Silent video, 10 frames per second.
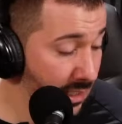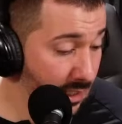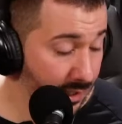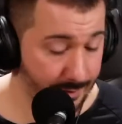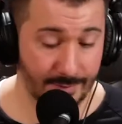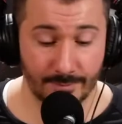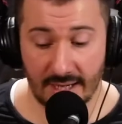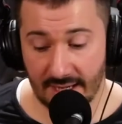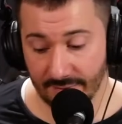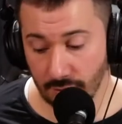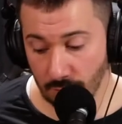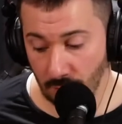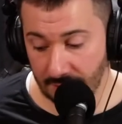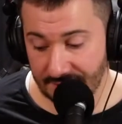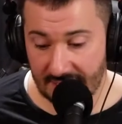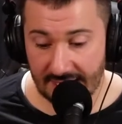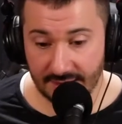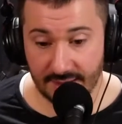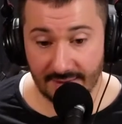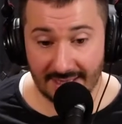my Everlywell
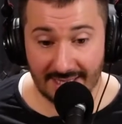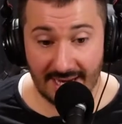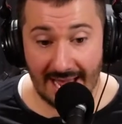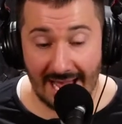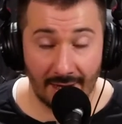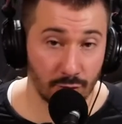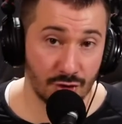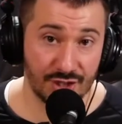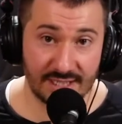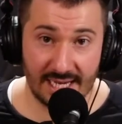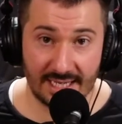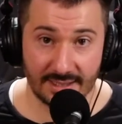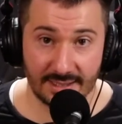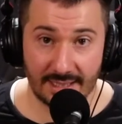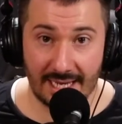test, and that's an allergy test.